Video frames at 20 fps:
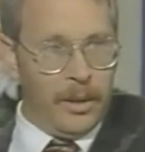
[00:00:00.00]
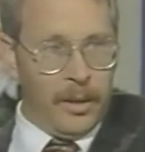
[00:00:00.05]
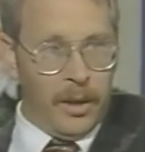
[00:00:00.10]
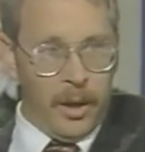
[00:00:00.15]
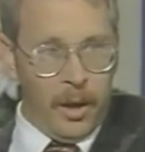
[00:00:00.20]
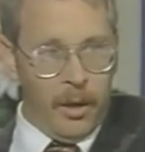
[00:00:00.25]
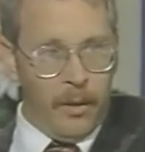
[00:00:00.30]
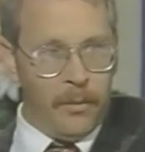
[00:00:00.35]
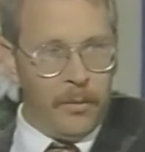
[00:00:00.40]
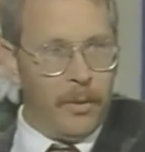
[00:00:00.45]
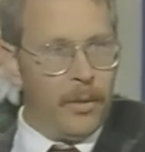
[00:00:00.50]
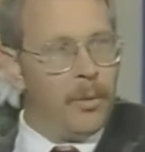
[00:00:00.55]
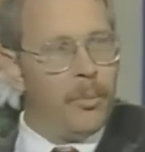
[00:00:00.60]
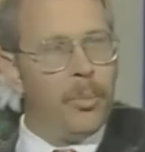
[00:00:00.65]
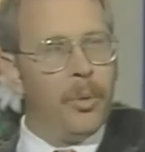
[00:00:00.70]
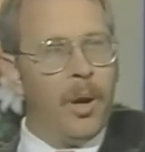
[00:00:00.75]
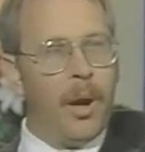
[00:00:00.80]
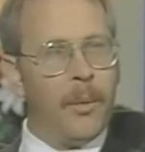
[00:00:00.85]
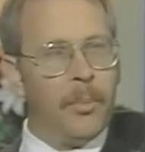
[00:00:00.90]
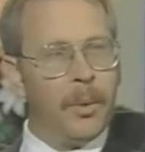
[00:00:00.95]
to care for their
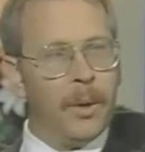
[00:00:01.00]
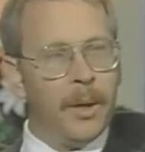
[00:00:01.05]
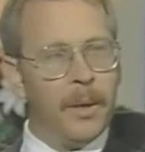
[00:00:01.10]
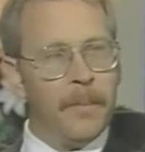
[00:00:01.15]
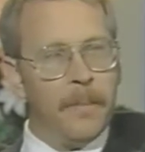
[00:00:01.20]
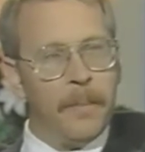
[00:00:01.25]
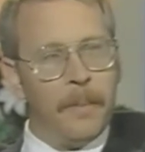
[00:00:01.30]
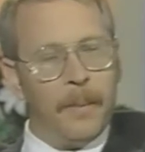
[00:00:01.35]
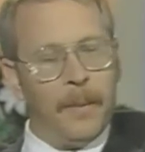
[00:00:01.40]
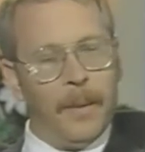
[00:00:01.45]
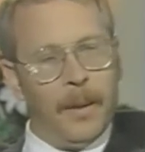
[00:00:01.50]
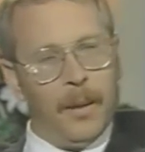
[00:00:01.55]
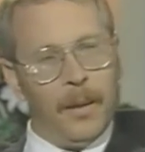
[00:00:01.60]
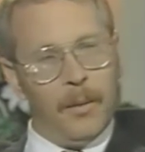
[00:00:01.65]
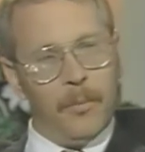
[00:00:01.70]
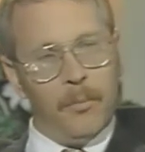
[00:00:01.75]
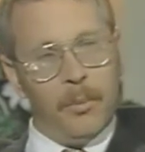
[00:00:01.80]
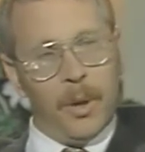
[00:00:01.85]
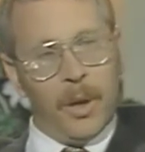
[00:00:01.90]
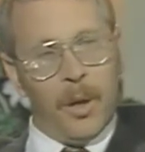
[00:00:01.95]
property,
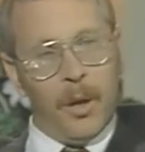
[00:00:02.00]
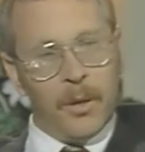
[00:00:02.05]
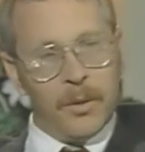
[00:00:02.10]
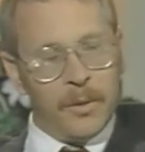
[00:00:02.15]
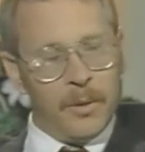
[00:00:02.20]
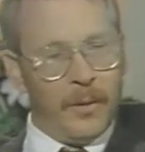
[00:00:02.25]
but also